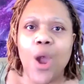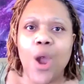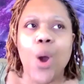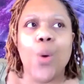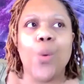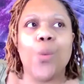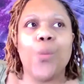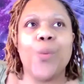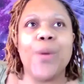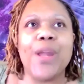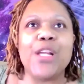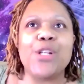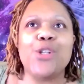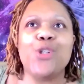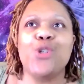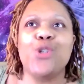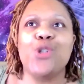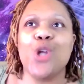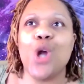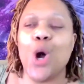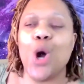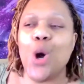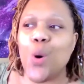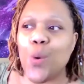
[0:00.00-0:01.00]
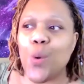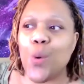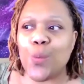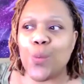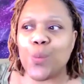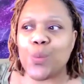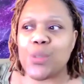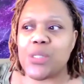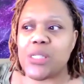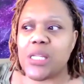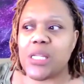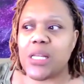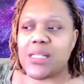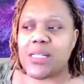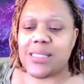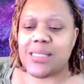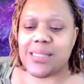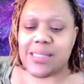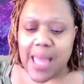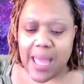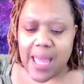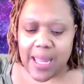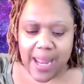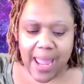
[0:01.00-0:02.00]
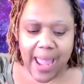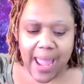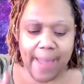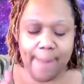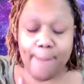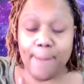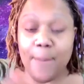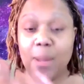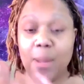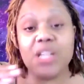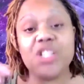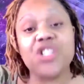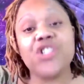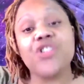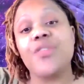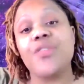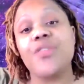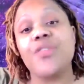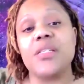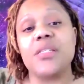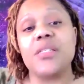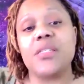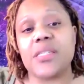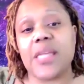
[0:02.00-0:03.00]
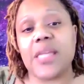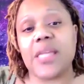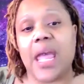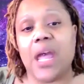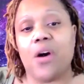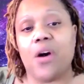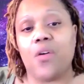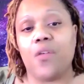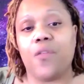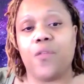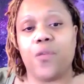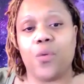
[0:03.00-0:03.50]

We don't set a measuring scale